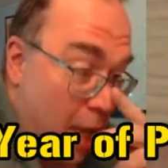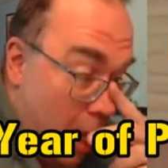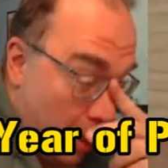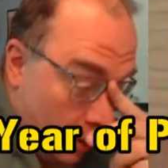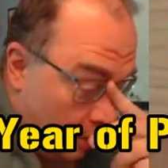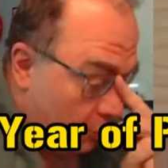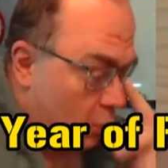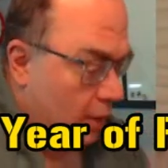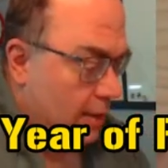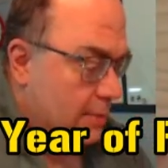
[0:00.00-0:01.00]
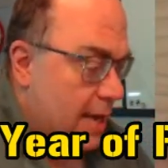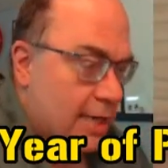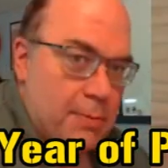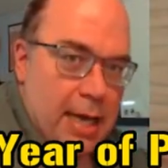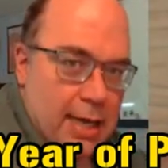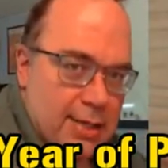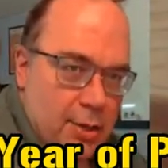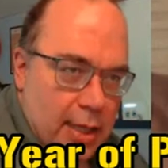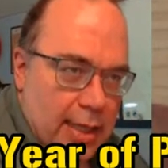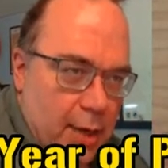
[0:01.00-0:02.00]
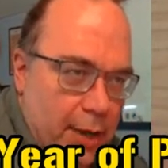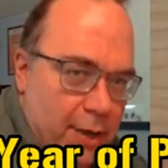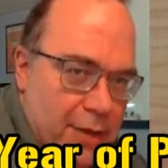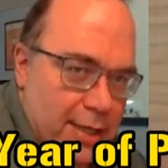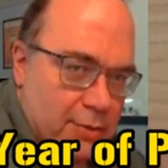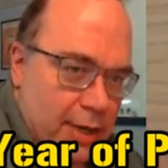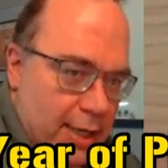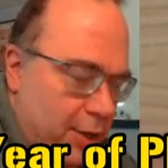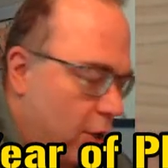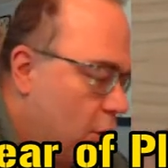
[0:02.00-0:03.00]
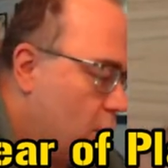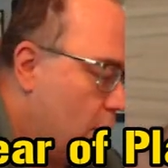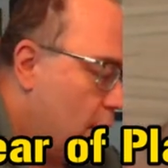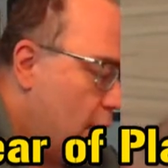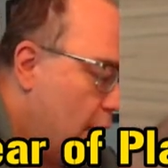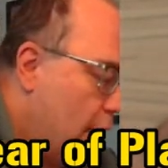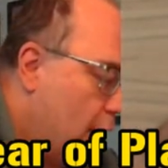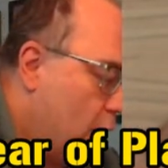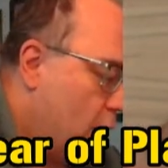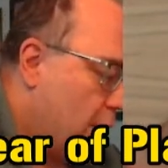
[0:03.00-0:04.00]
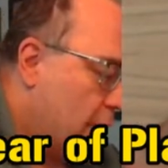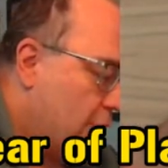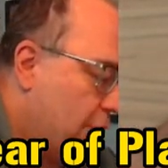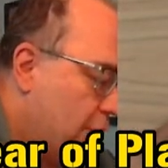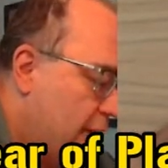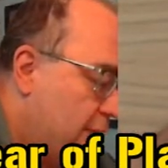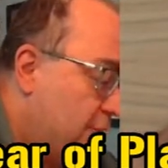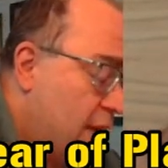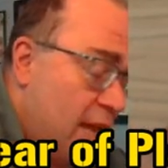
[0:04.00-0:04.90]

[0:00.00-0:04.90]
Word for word: Uh, I'm recording these back to back so that that way I have these ready to go uh, over the next few days.